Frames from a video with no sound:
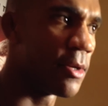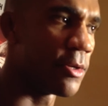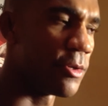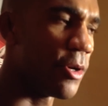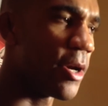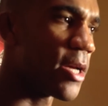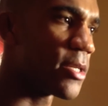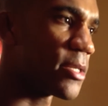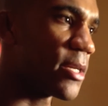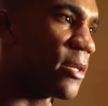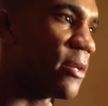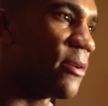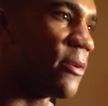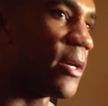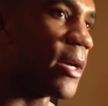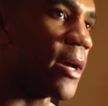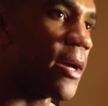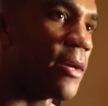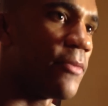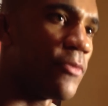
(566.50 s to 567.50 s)
You ask any
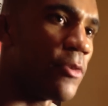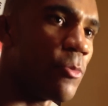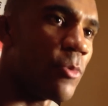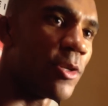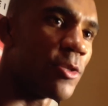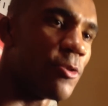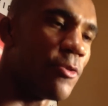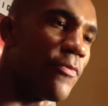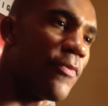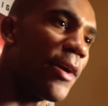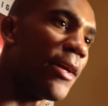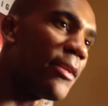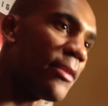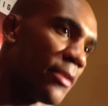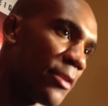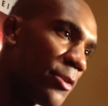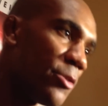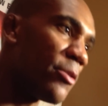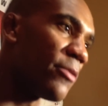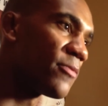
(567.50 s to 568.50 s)
guy if he wants to fight in
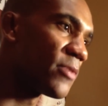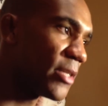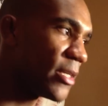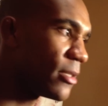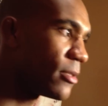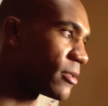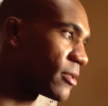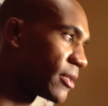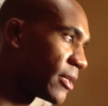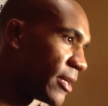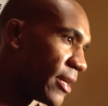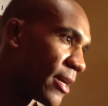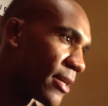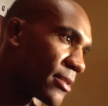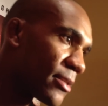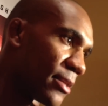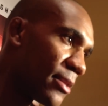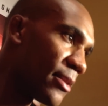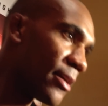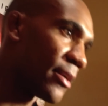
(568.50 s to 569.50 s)
the UFC, he'll say
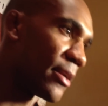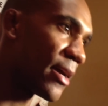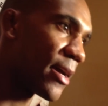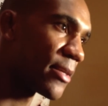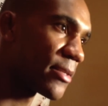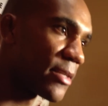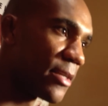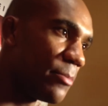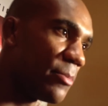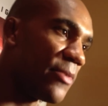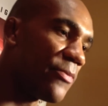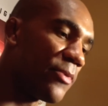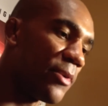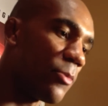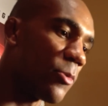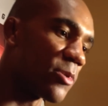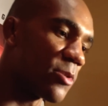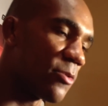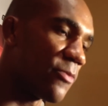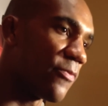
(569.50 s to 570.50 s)
yes, and then ask him if he
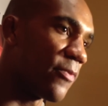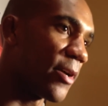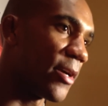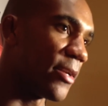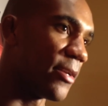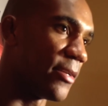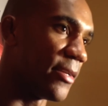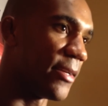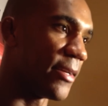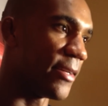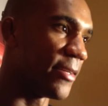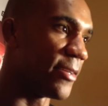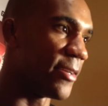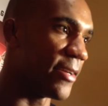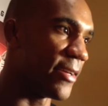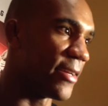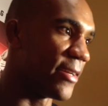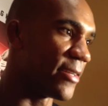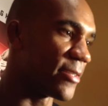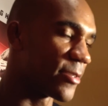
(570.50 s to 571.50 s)
wants to fight in
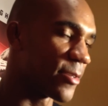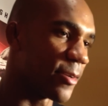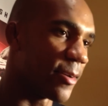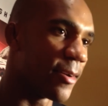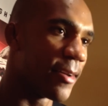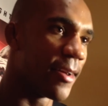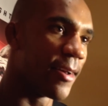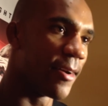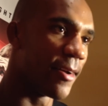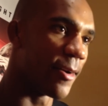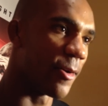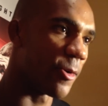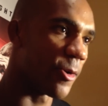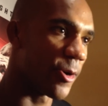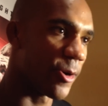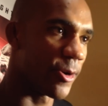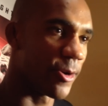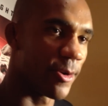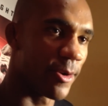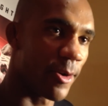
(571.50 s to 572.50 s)
his or
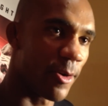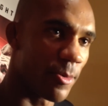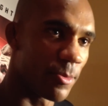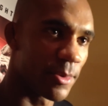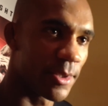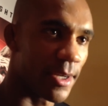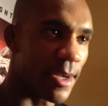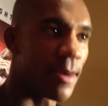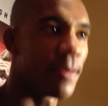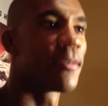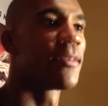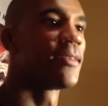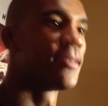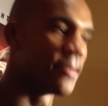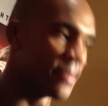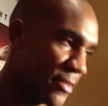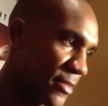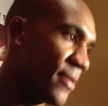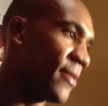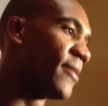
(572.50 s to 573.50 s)
her hometown. Right.
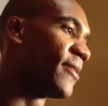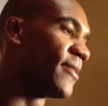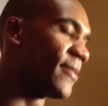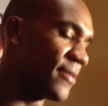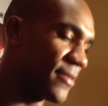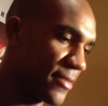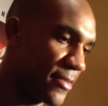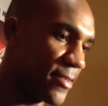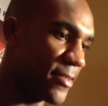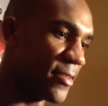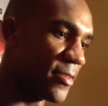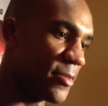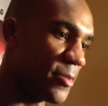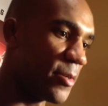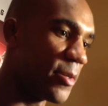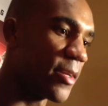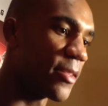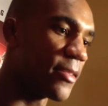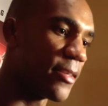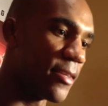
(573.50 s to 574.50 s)
You
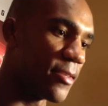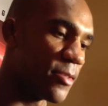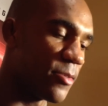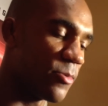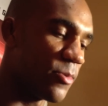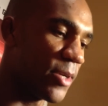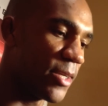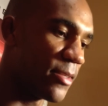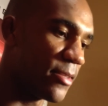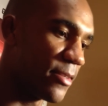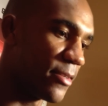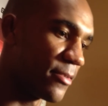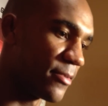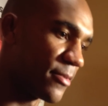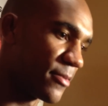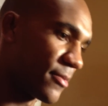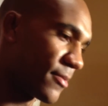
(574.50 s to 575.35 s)
got the answer right there.